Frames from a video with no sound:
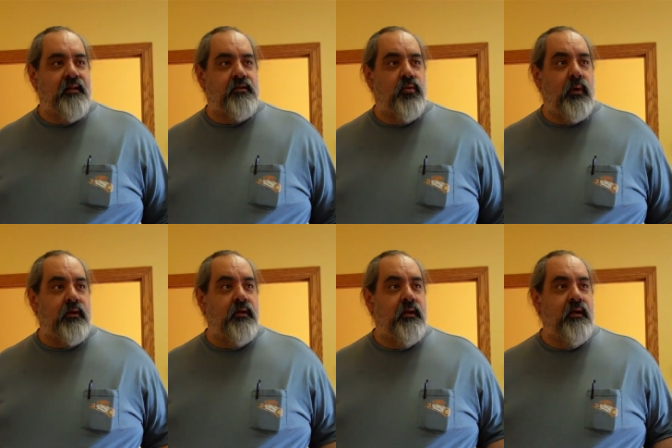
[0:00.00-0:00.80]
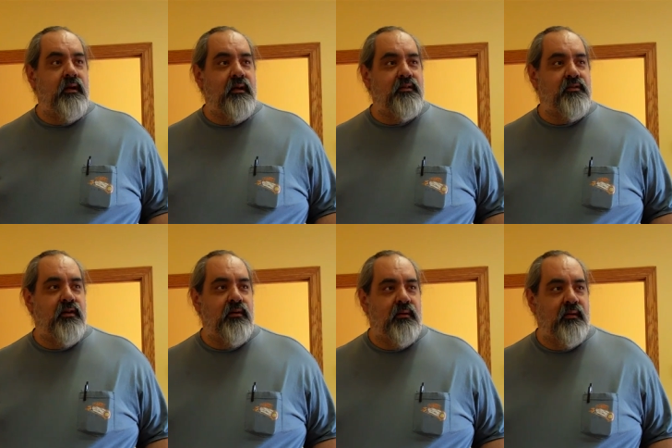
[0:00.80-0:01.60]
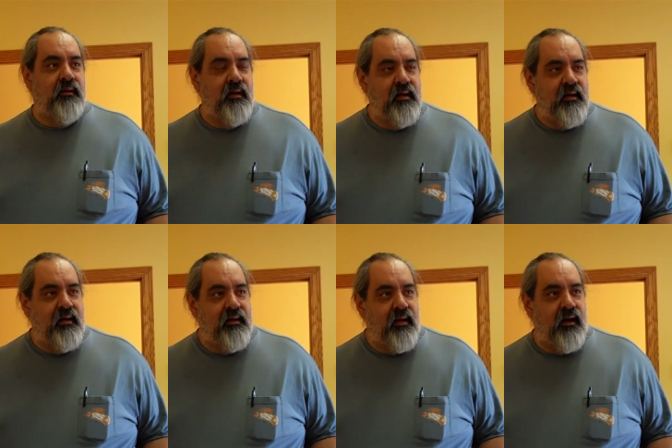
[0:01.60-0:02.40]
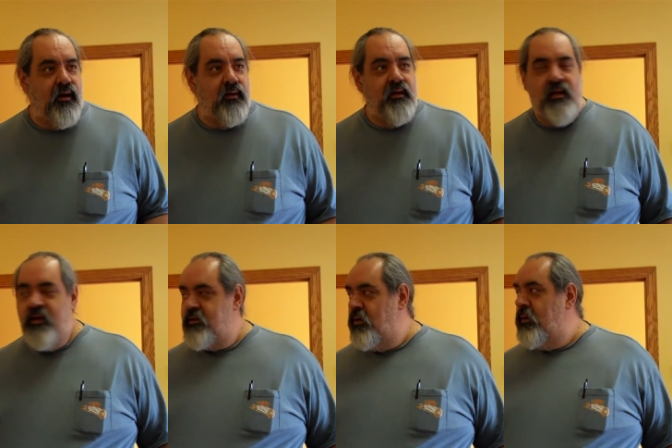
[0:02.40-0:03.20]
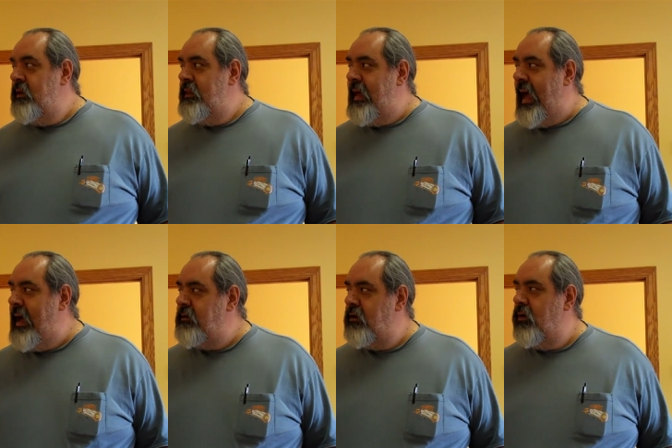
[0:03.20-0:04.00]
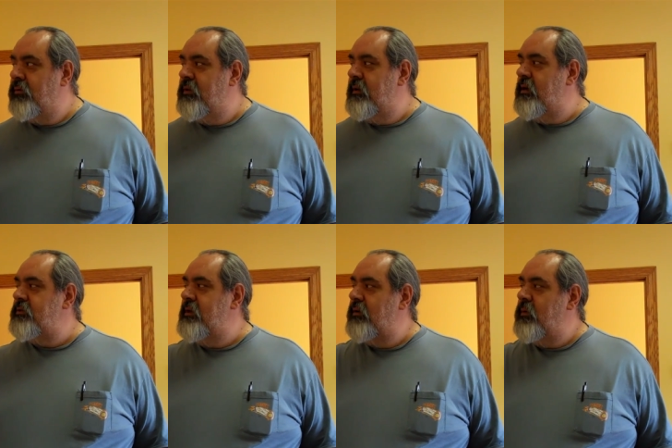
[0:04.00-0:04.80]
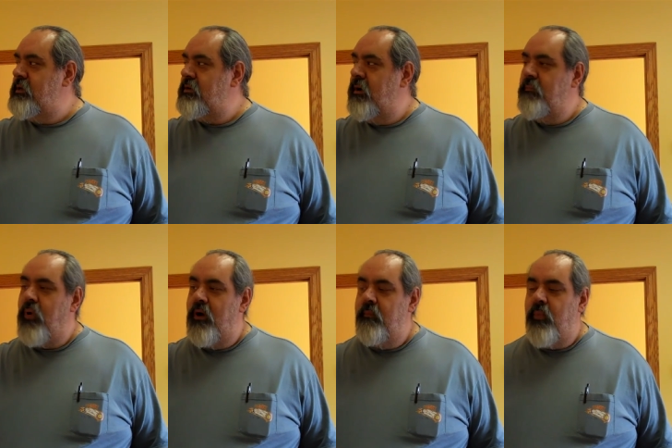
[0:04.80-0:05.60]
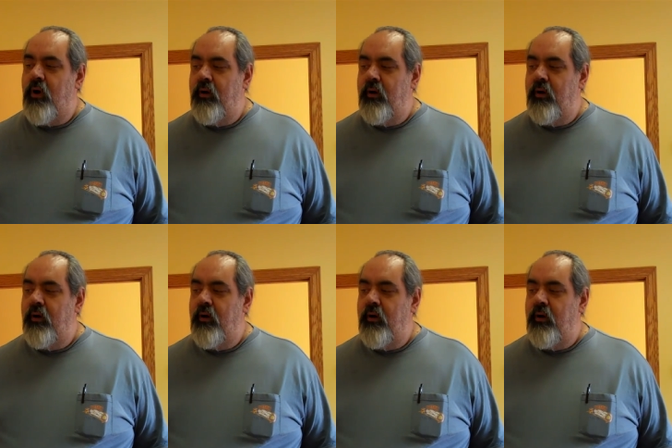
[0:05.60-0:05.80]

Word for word: And so what could the Indians do? You know, so they had to go to the Nelson Act where they started part,